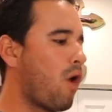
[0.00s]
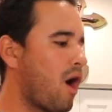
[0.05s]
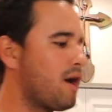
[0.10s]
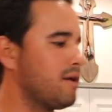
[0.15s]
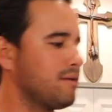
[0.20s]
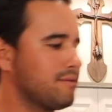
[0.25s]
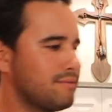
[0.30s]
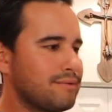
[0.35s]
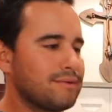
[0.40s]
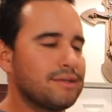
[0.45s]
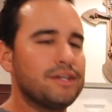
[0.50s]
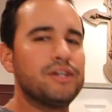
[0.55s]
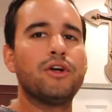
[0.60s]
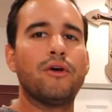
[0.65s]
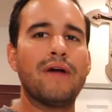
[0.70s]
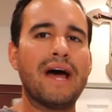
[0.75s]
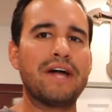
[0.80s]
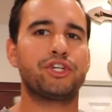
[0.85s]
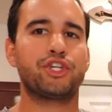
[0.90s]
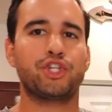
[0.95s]
want, you
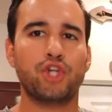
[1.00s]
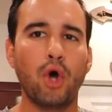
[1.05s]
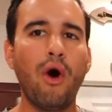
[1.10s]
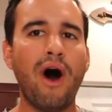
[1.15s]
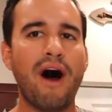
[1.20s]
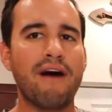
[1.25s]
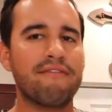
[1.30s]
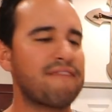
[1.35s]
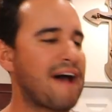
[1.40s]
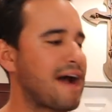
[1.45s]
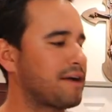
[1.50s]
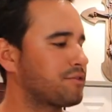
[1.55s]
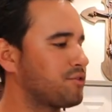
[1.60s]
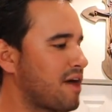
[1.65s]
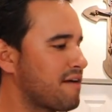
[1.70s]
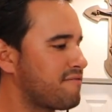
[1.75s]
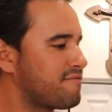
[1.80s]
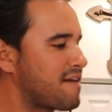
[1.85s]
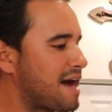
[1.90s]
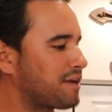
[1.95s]
know, that show off factor,
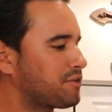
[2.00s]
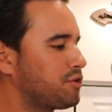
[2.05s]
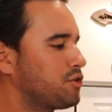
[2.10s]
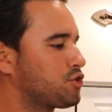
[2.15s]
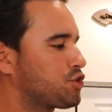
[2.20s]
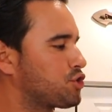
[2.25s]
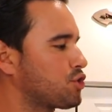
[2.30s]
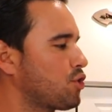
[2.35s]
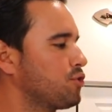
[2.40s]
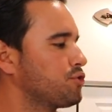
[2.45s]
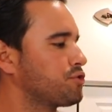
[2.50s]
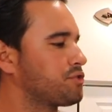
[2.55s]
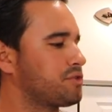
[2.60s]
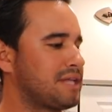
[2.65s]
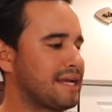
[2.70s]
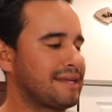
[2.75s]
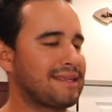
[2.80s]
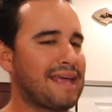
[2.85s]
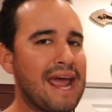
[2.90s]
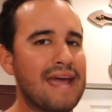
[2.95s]
that factor that shows
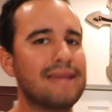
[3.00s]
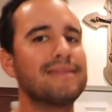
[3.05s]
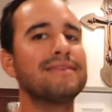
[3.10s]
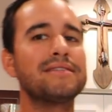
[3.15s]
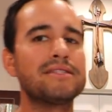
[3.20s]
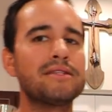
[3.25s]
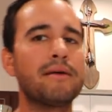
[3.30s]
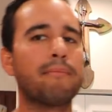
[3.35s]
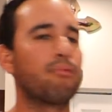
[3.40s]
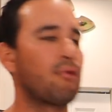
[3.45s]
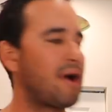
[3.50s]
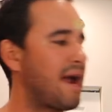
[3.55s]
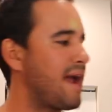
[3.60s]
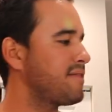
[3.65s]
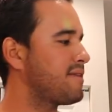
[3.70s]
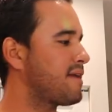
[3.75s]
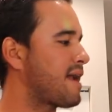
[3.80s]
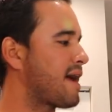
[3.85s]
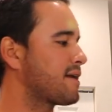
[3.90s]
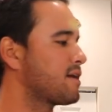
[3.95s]
like, hey, this is the
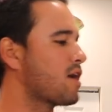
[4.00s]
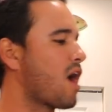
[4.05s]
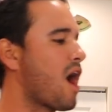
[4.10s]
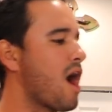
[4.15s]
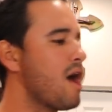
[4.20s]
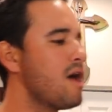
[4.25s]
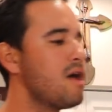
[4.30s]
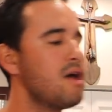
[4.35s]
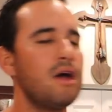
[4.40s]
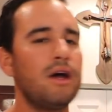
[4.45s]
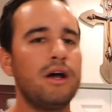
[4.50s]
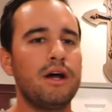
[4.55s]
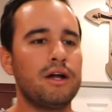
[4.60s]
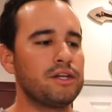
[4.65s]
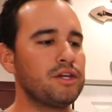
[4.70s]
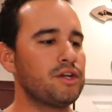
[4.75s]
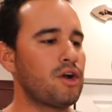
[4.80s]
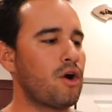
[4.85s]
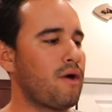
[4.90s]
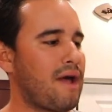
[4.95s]
brand that I got,
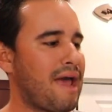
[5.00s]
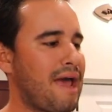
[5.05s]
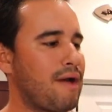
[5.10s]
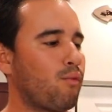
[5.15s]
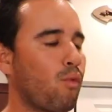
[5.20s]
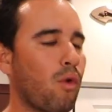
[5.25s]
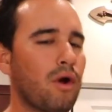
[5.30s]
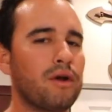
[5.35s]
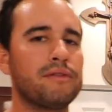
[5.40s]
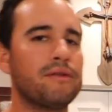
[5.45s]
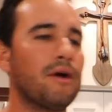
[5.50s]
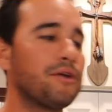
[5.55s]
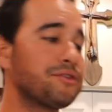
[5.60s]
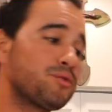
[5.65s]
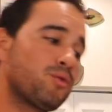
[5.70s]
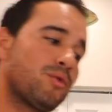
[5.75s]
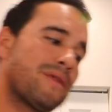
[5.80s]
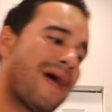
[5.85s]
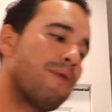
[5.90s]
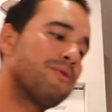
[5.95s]
you know, and one of
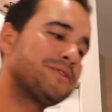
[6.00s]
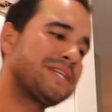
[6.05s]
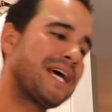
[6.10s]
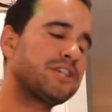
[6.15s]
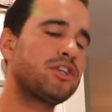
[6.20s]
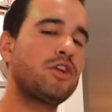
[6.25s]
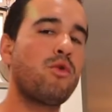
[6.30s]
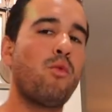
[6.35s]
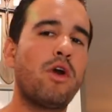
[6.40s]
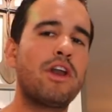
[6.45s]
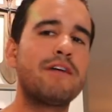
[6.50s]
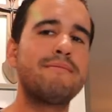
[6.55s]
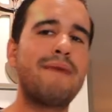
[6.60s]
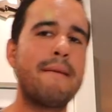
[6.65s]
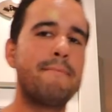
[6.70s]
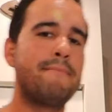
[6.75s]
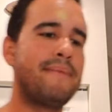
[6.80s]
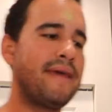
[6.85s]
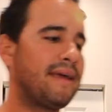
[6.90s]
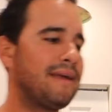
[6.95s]
those, that was actually one of
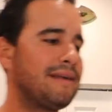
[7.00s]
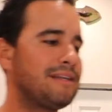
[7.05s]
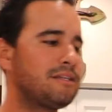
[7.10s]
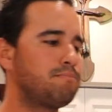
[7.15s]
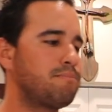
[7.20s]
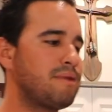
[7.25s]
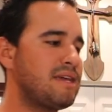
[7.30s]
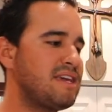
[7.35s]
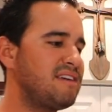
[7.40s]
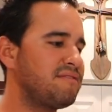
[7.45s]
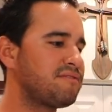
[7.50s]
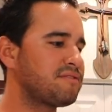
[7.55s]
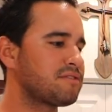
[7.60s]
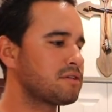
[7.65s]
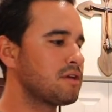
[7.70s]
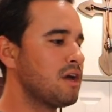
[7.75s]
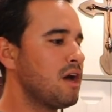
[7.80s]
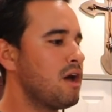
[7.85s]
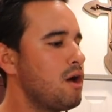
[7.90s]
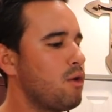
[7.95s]
my biggest
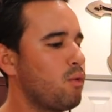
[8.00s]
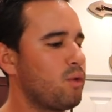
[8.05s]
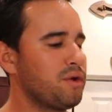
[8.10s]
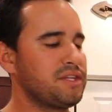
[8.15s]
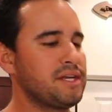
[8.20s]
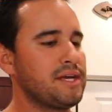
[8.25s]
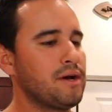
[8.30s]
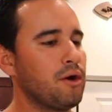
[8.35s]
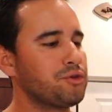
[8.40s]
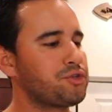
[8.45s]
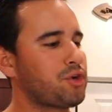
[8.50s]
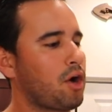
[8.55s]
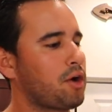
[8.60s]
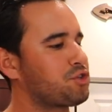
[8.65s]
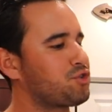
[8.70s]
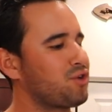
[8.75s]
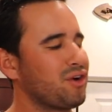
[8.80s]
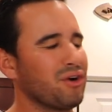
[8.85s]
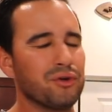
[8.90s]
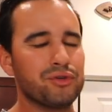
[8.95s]
beefs with the
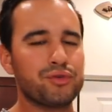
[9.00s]
Ozark Trail.